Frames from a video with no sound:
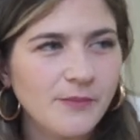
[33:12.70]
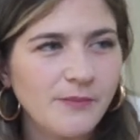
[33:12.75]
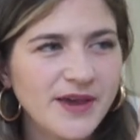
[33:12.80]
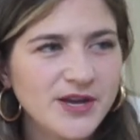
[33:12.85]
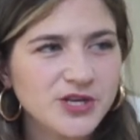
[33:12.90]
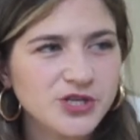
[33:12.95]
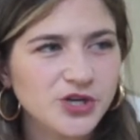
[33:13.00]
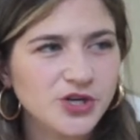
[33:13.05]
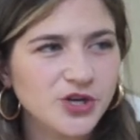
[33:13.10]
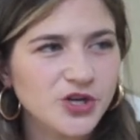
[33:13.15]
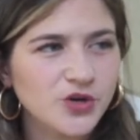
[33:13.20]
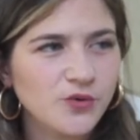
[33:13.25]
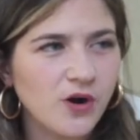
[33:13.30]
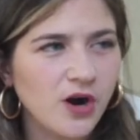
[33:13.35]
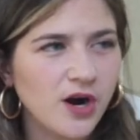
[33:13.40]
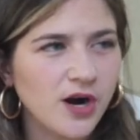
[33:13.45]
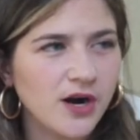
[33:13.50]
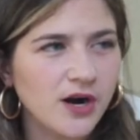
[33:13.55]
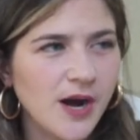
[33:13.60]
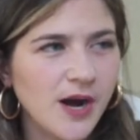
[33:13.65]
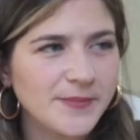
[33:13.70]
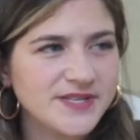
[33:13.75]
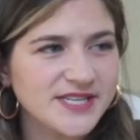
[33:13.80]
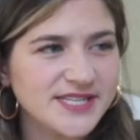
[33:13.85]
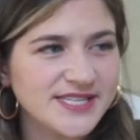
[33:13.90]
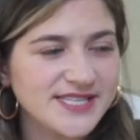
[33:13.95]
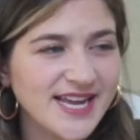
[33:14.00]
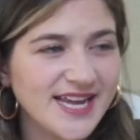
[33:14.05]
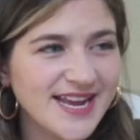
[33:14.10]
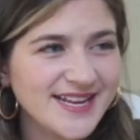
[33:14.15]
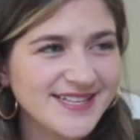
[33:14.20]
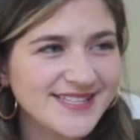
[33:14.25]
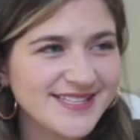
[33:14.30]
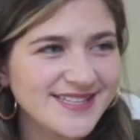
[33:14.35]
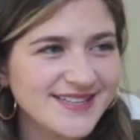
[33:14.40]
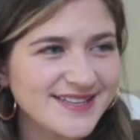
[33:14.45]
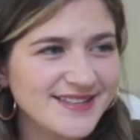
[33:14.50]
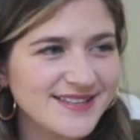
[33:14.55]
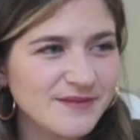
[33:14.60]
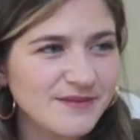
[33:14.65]
Make sure you are up to
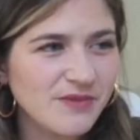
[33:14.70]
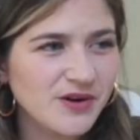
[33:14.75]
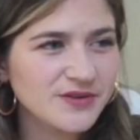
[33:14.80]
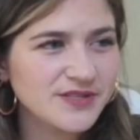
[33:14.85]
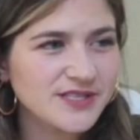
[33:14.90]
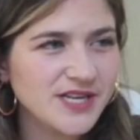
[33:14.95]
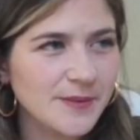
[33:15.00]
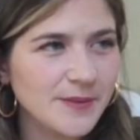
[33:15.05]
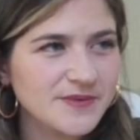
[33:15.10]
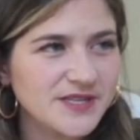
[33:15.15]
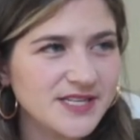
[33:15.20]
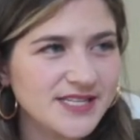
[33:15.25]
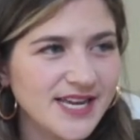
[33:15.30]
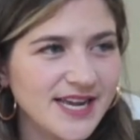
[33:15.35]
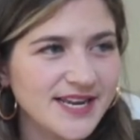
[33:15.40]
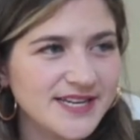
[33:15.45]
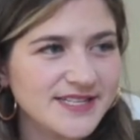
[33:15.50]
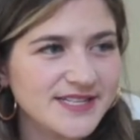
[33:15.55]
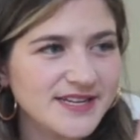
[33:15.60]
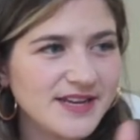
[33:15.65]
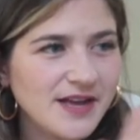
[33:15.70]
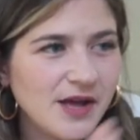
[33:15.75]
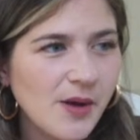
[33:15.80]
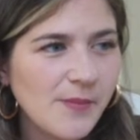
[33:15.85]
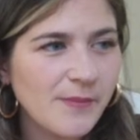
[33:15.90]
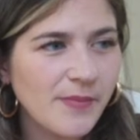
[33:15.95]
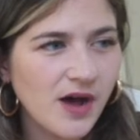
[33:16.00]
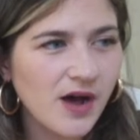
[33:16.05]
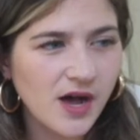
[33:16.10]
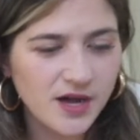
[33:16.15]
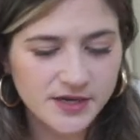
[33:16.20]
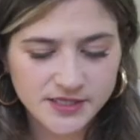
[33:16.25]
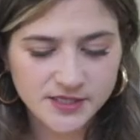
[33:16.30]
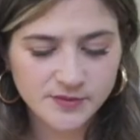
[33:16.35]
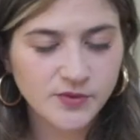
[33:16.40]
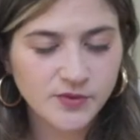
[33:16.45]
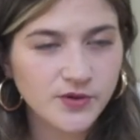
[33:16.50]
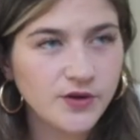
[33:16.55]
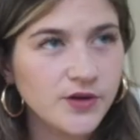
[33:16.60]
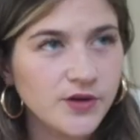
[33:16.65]
date, the most up to date
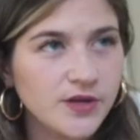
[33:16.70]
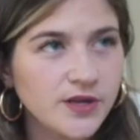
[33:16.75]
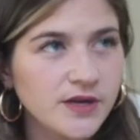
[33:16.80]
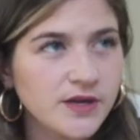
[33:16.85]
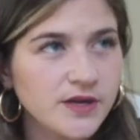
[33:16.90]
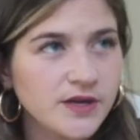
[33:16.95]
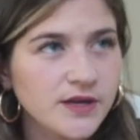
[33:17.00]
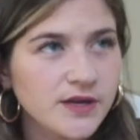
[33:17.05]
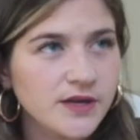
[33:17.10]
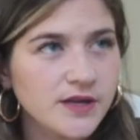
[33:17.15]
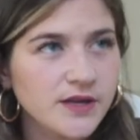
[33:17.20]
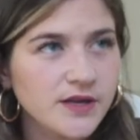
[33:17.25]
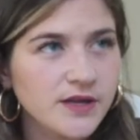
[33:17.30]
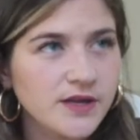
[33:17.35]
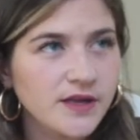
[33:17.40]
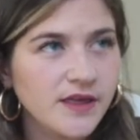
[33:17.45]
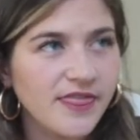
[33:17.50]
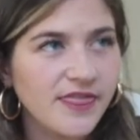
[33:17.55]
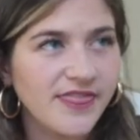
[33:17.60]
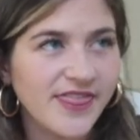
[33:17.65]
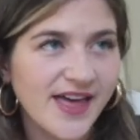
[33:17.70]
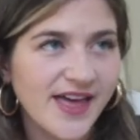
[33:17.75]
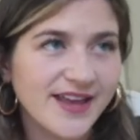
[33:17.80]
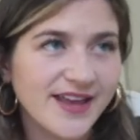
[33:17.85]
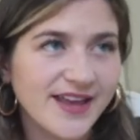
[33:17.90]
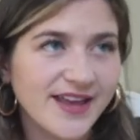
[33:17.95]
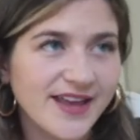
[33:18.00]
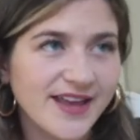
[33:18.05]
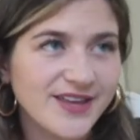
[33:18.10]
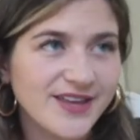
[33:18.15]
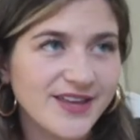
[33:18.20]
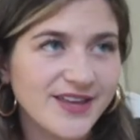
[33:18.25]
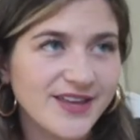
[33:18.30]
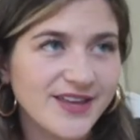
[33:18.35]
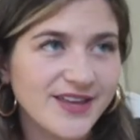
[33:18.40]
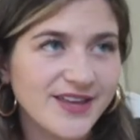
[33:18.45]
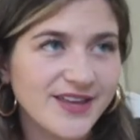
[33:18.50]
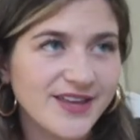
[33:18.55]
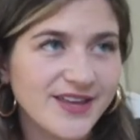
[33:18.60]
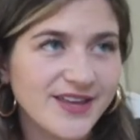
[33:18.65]
possible that you
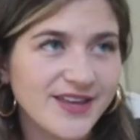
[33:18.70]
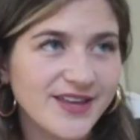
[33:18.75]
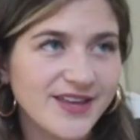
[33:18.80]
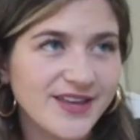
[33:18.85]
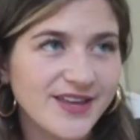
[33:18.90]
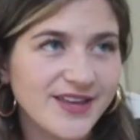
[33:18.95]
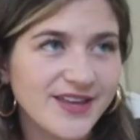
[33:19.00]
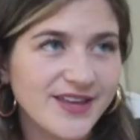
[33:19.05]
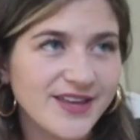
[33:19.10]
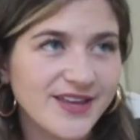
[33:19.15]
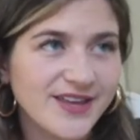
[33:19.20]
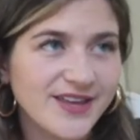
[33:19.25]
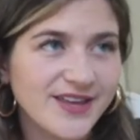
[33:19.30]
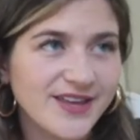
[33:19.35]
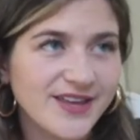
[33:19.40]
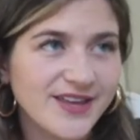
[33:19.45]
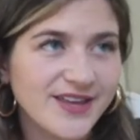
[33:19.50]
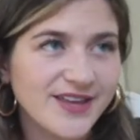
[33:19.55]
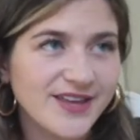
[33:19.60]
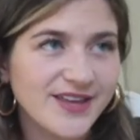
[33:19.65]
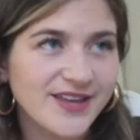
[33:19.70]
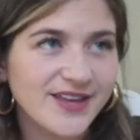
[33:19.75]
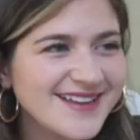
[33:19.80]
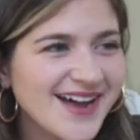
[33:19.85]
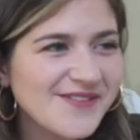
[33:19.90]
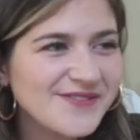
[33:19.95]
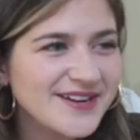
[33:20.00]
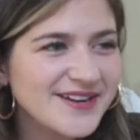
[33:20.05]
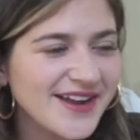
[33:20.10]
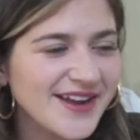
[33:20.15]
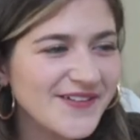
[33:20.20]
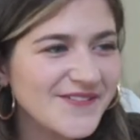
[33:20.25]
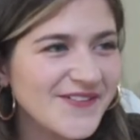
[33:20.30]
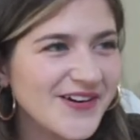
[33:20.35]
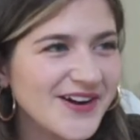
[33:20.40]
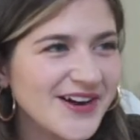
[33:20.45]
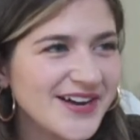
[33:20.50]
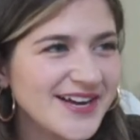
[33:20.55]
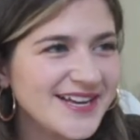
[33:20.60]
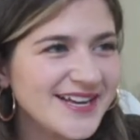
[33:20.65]
can be. That's not what I
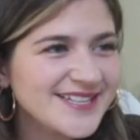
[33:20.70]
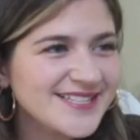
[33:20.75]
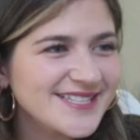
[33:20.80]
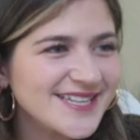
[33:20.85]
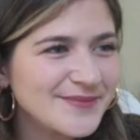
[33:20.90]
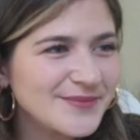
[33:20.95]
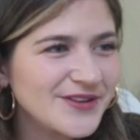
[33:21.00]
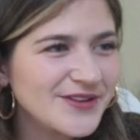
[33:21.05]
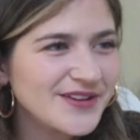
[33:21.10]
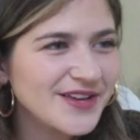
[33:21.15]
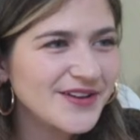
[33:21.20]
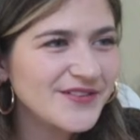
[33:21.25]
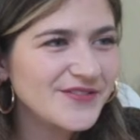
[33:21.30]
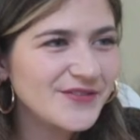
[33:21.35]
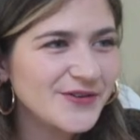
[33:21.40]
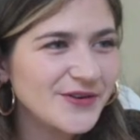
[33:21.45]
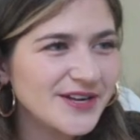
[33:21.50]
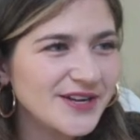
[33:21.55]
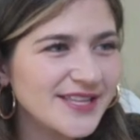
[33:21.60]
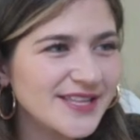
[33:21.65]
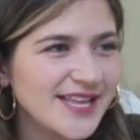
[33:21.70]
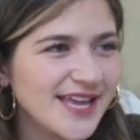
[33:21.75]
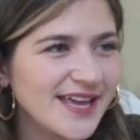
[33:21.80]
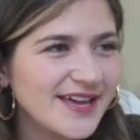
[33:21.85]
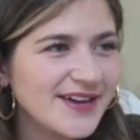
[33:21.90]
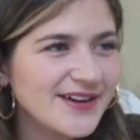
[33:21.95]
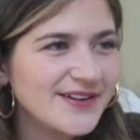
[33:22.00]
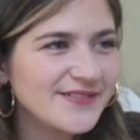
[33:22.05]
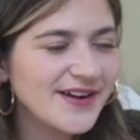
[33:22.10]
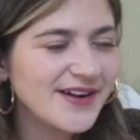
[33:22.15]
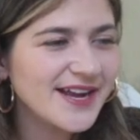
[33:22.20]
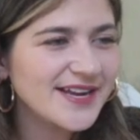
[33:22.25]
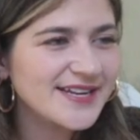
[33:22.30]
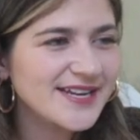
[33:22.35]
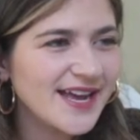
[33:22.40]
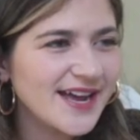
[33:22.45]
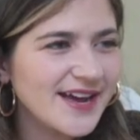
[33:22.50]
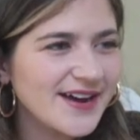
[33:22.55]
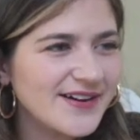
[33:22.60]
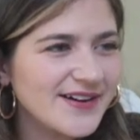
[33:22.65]
want. I'm looking for a link
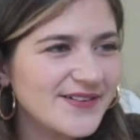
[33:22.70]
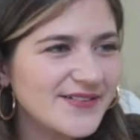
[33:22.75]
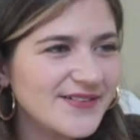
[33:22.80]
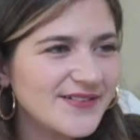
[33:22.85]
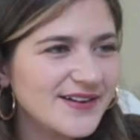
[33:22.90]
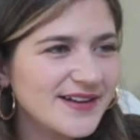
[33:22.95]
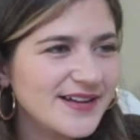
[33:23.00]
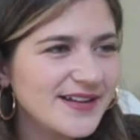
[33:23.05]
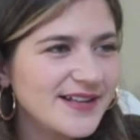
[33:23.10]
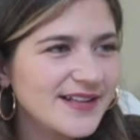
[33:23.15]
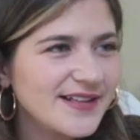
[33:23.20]
right now.